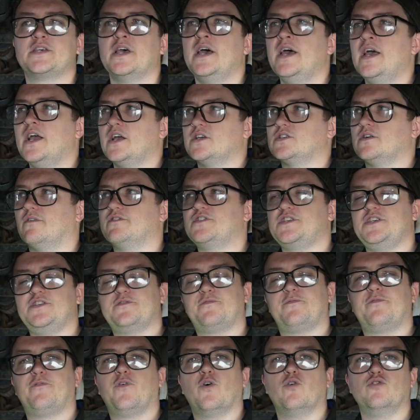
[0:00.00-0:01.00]
because obviously
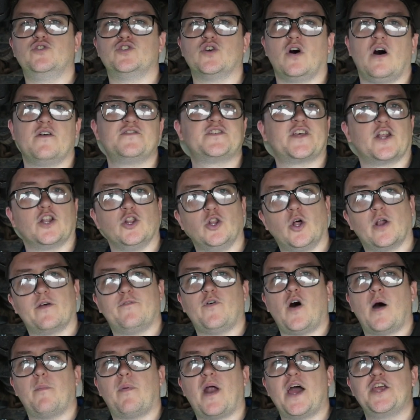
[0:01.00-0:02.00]
four drives get a lot of
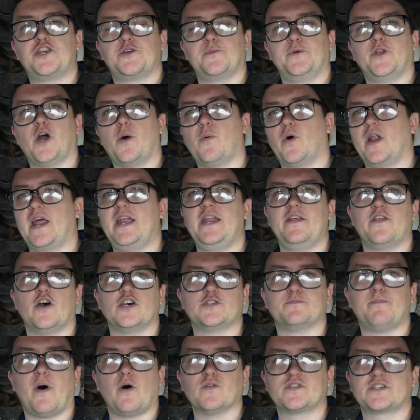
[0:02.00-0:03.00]
vibration, we don't want any of
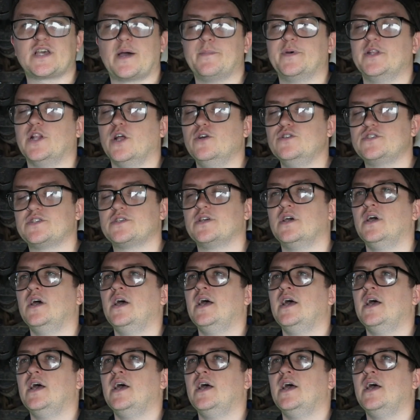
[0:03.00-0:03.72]
those bolts coming loose.